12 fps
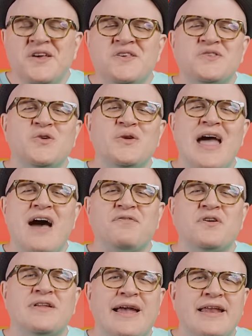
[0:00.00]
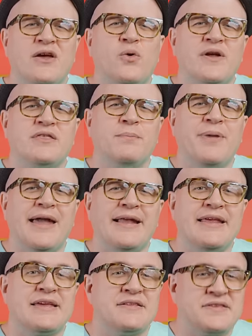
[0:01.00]
Soon after, Denny quit the
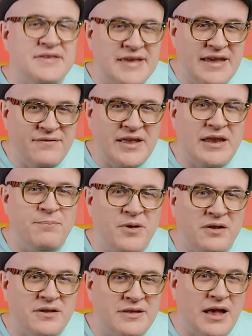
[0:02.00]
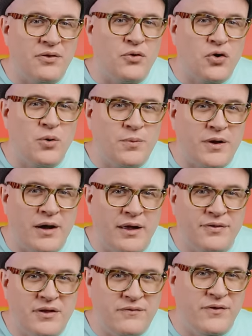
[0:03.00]
band he conceived, and he built another group
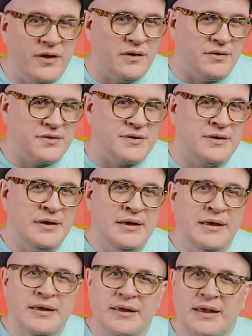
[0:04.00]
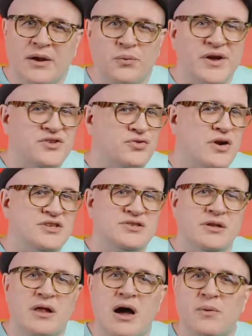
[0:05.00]
called the DeVilles. Uh, Rick
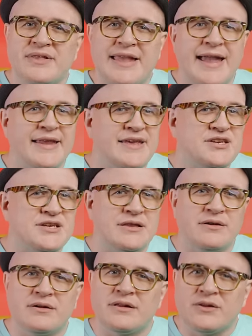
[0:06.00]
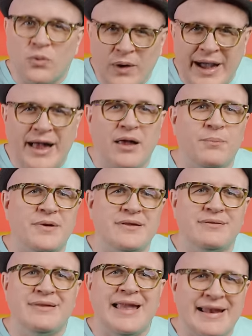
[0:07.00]
trudged along with Danny Schindler a little while,
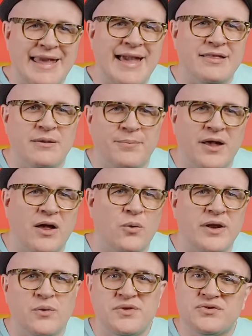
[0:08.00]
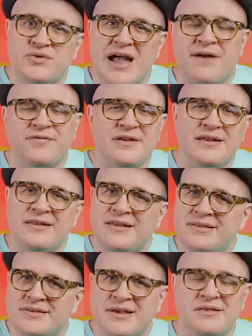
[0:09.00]
but Danny had the bell when he was drafted and
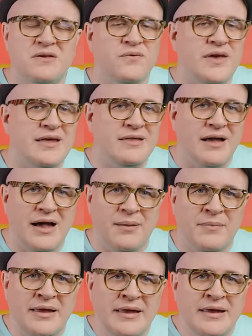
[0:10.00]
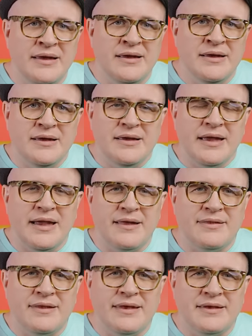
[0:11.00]
then sent to Vietnam.
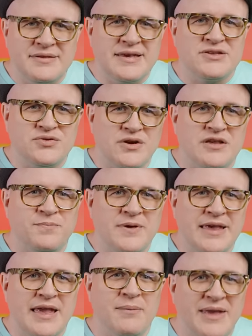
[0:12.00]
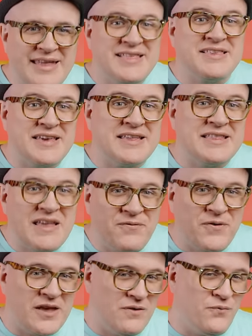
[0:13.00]
And the Eccentrics became
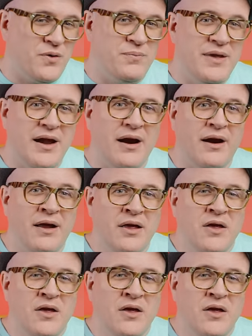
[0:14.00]
insignificant from there.